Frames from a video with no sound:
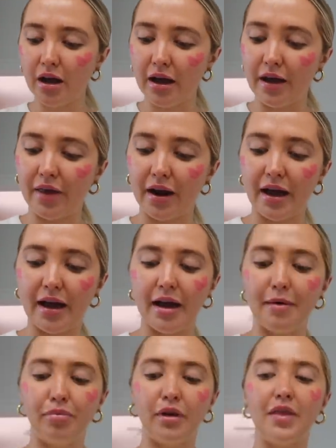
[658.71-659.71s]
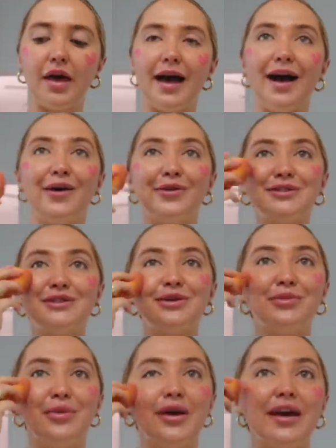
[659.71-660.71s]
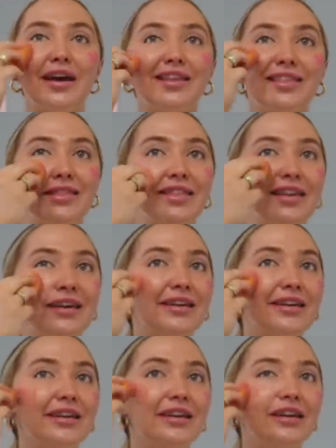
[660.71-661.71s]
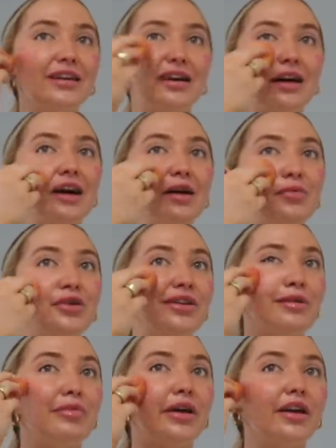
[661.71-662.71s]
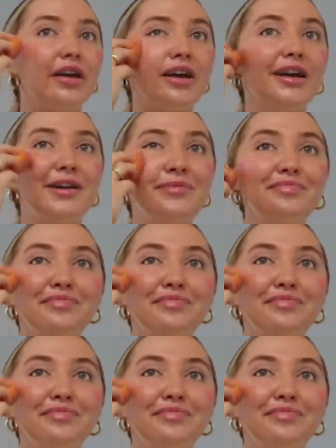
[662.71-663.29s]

And then I blend that out with a beauty blender.